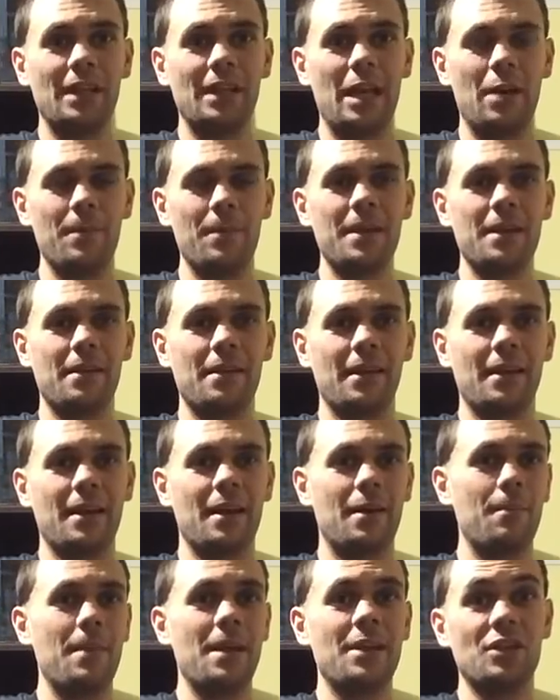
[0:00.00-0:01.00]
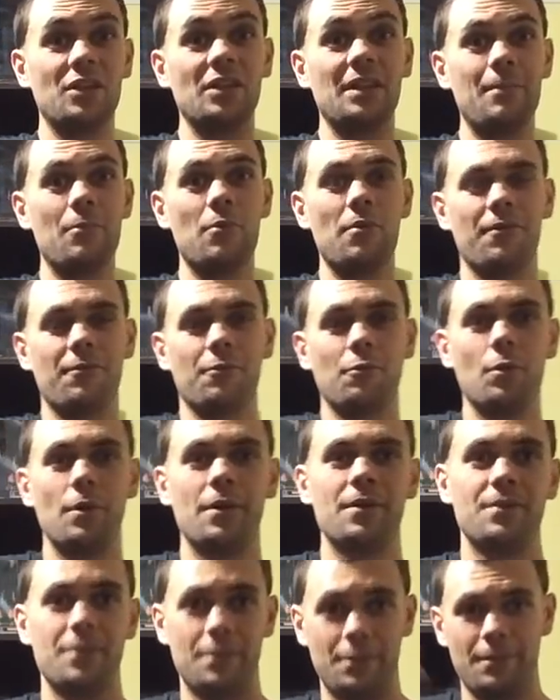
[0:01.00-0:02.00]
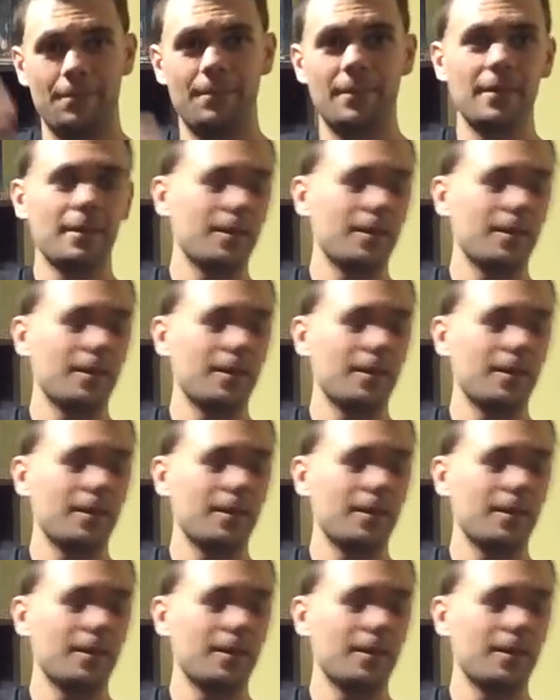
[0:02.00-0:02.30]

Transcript: allow me, and I can't magically morph through it. So